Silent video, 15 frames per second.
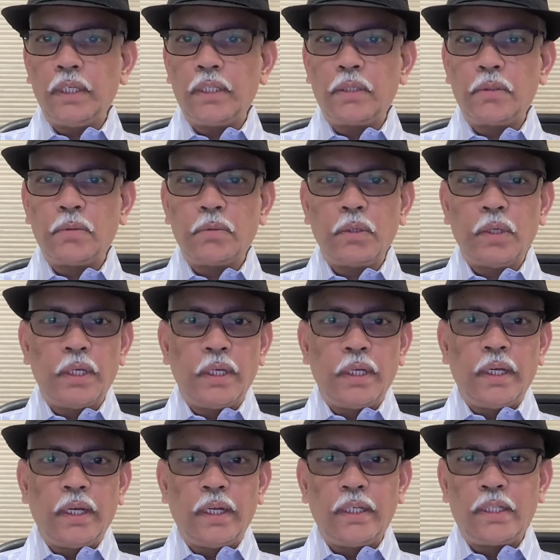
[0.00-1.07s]

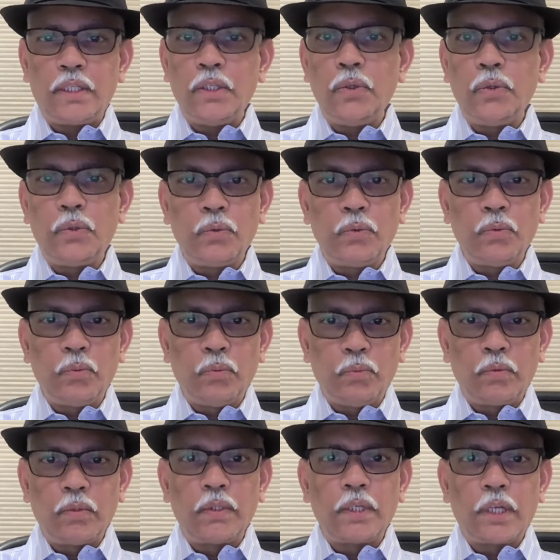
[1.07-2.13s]
It's due to
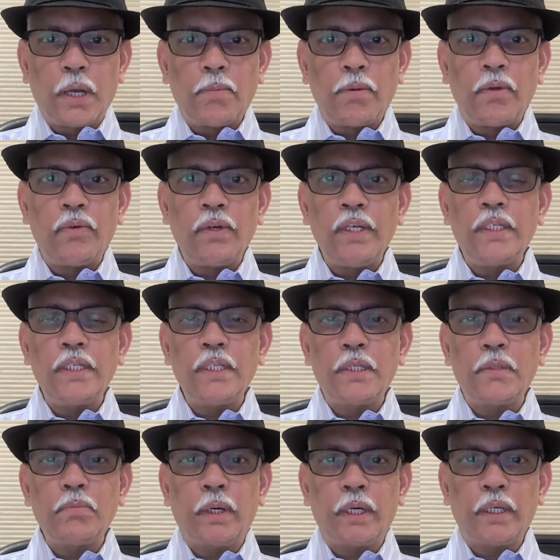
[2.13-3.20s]
a couple of
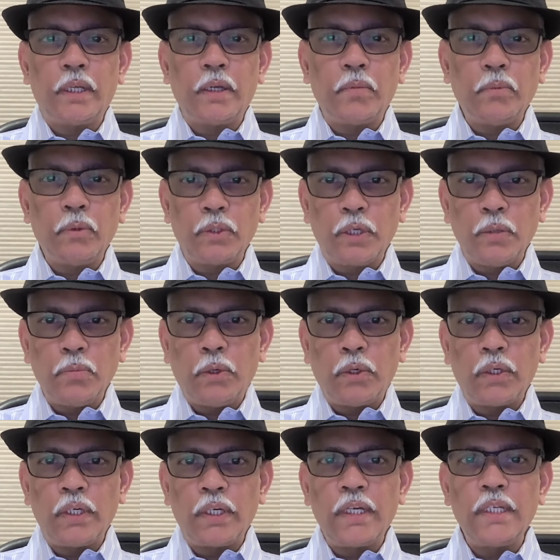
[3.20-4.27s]
reasons, but the most
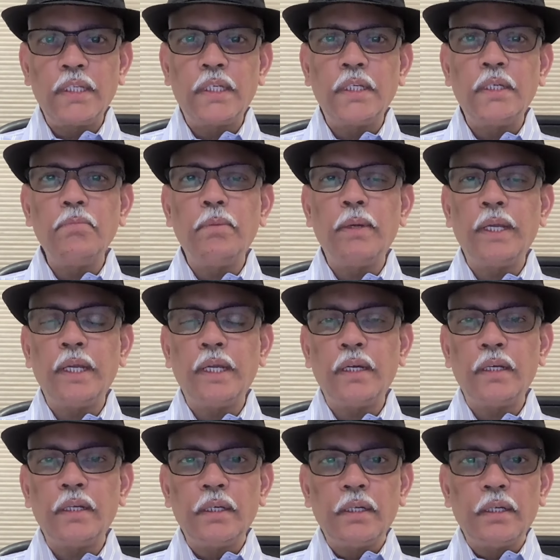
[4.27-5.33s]
important reason
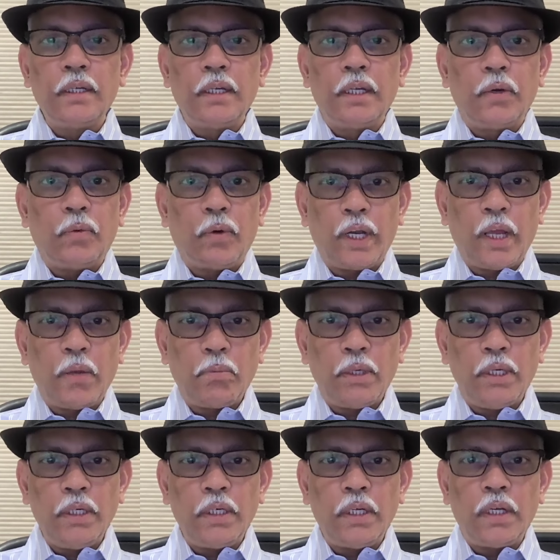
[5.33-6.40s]
being what
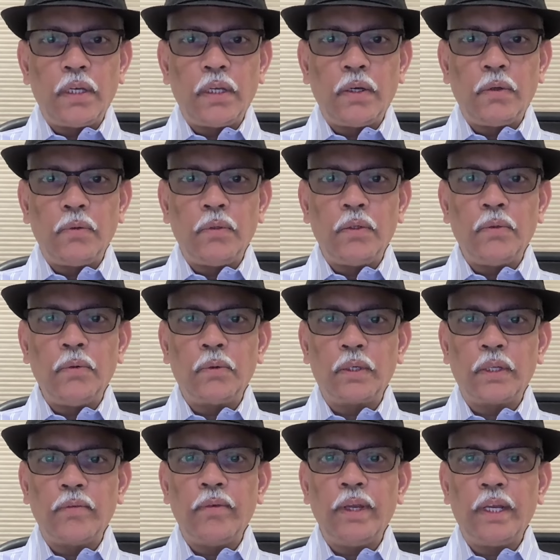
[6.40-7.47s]
happened
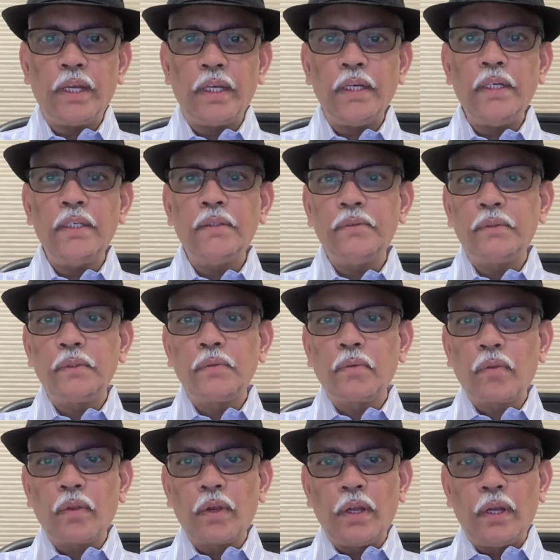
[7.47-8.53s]
over the weekend
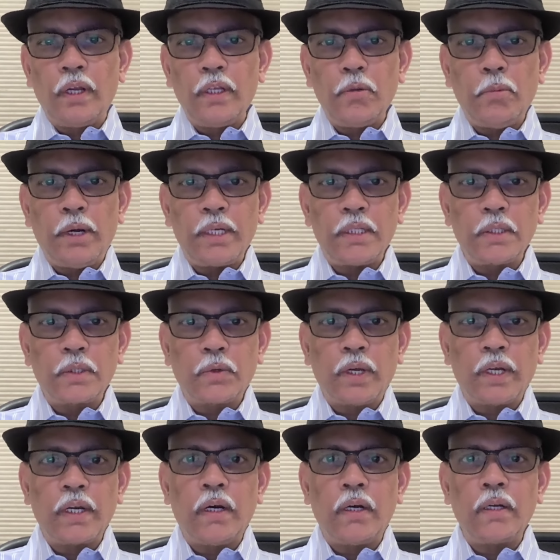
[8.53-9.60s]
in the Madison
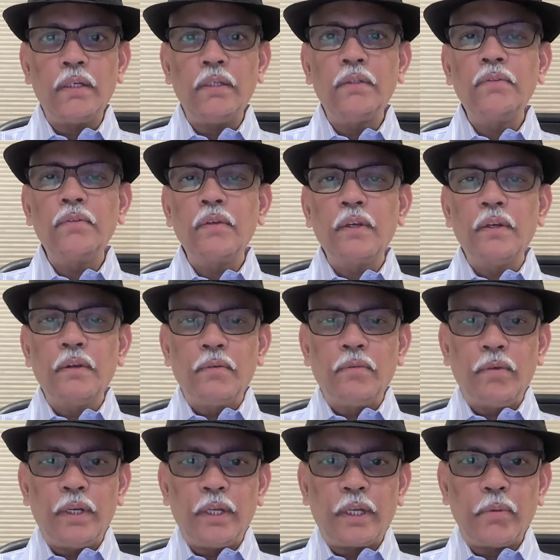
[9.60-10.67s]
Square Garden
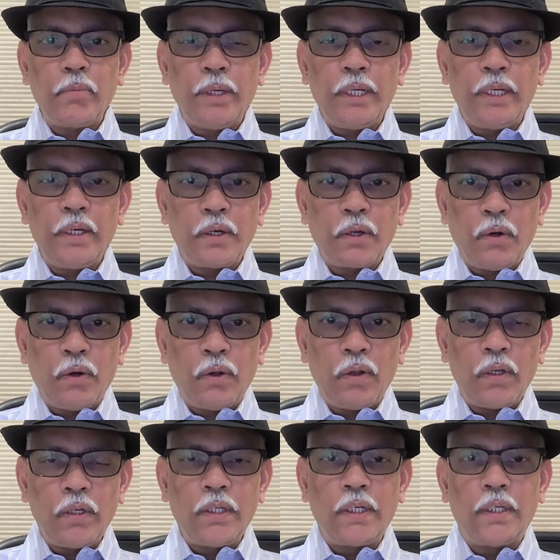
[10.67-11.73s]
when a comedian
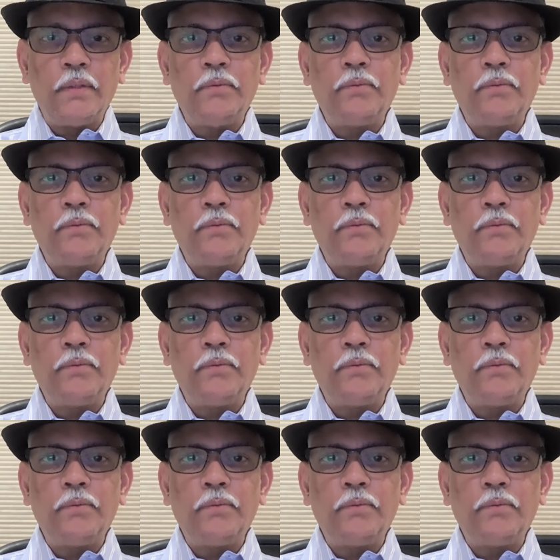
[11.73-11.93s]
called